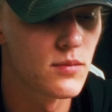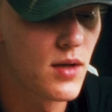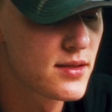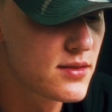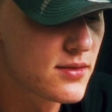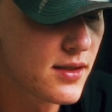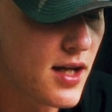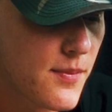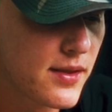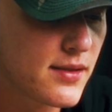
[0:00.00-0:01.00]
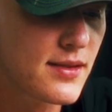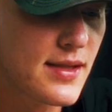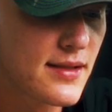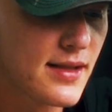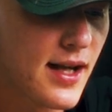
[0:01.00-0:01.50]
So I'm honestly just gonna copy the
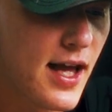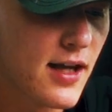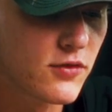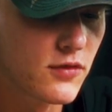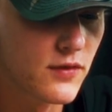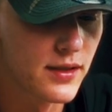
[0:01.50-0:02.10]
text that I have over